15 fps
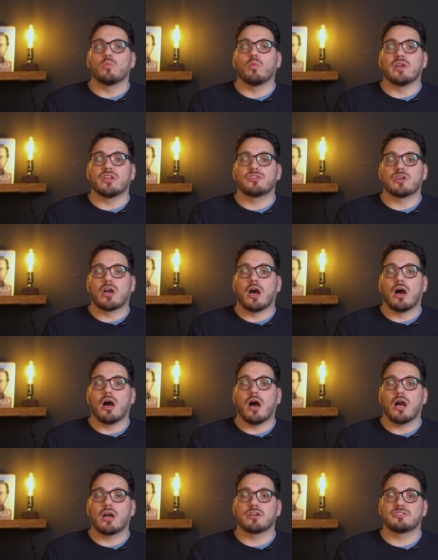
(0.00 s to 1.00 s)
which
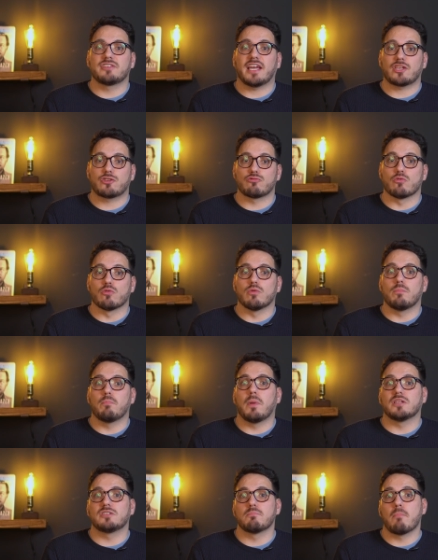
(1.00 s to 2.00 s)
are architectural
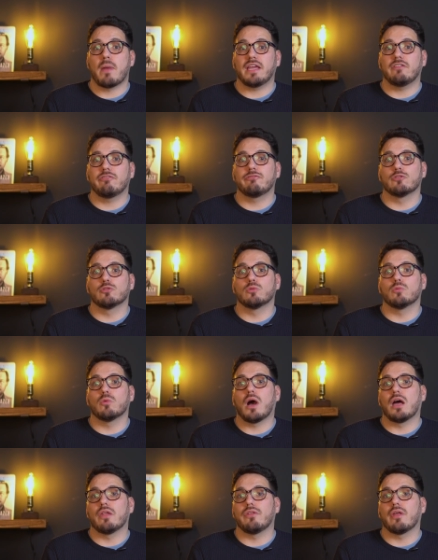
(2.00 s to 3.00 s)
but may
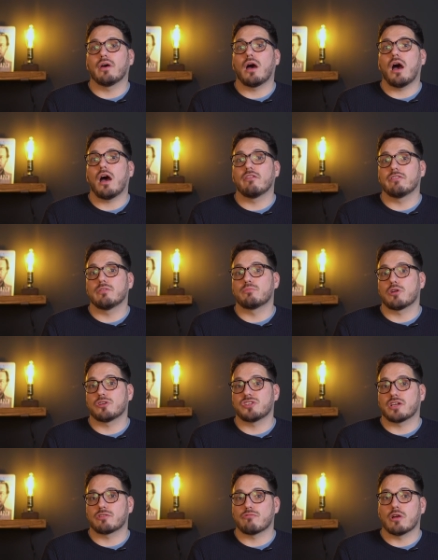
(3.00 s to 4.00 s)
fall under other
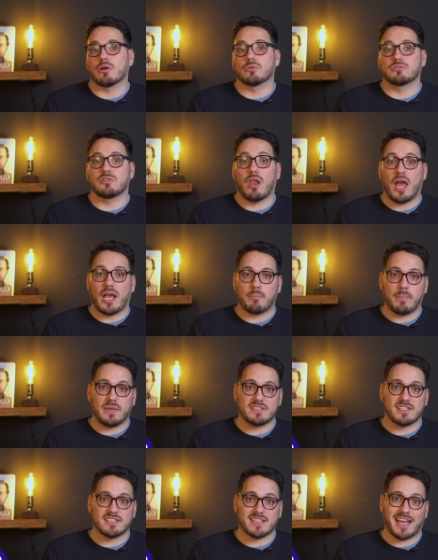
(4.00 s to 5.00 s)
project roles like
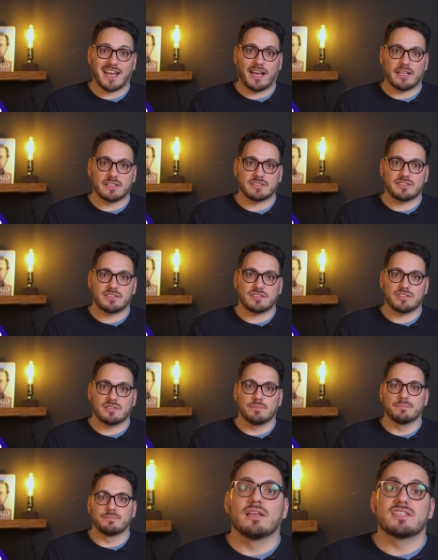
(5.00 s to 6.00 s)
business
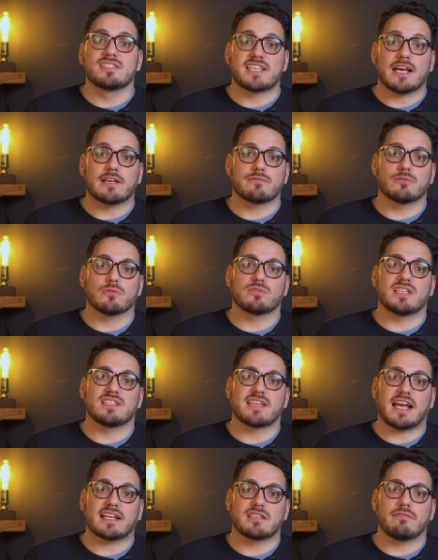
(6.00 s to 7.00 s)
analysts. Salesforce
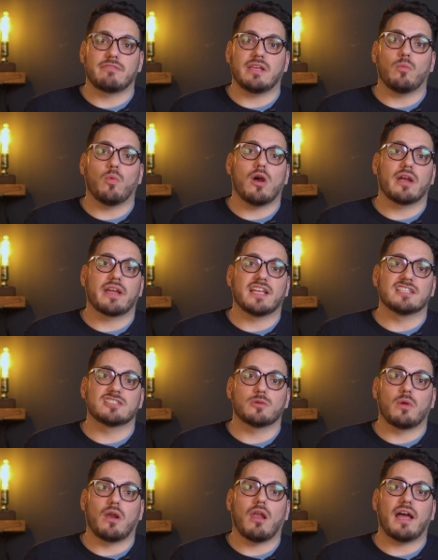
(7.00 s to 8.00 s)
is actively working
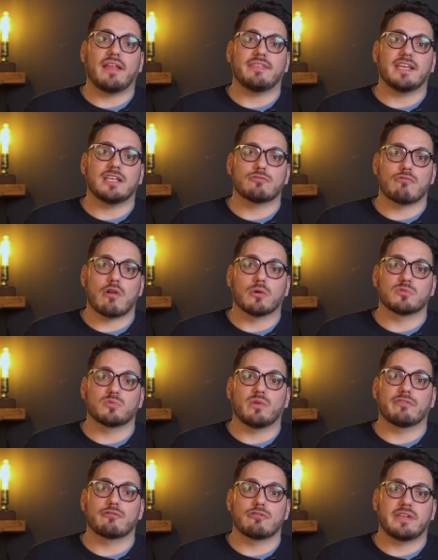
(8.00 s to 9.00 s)
to align these
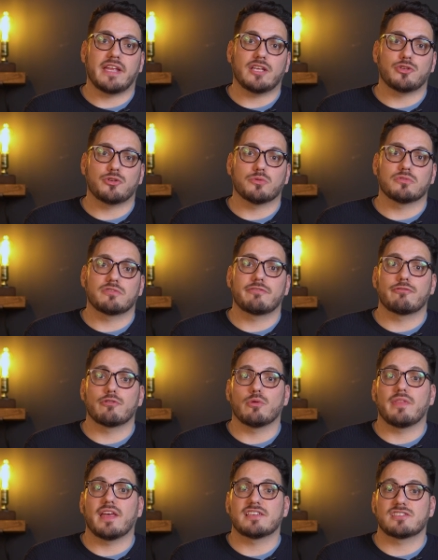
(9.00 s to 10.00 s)
roles with credentials
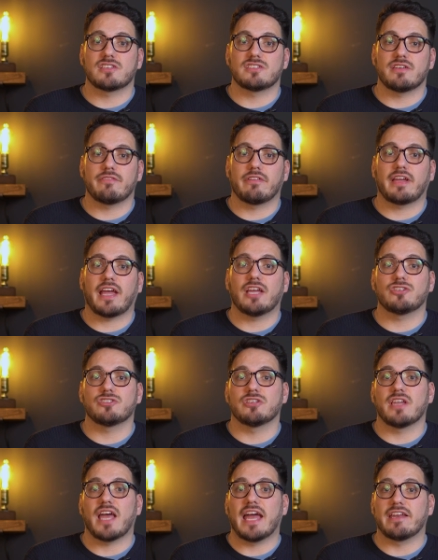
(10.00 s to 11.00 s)
through their
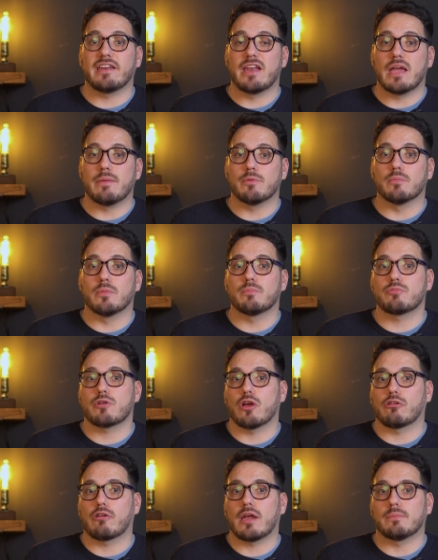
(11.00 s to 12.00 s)
certification and enablement
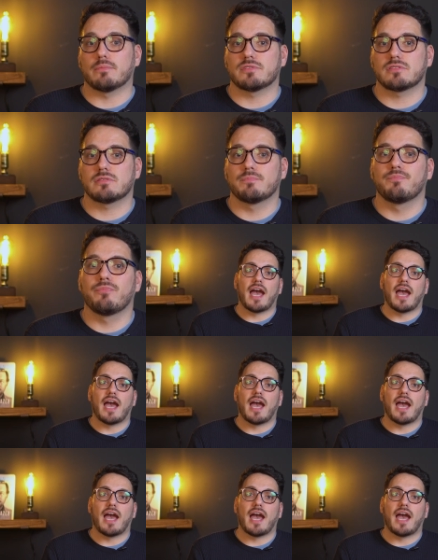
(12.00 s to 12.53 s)
programs,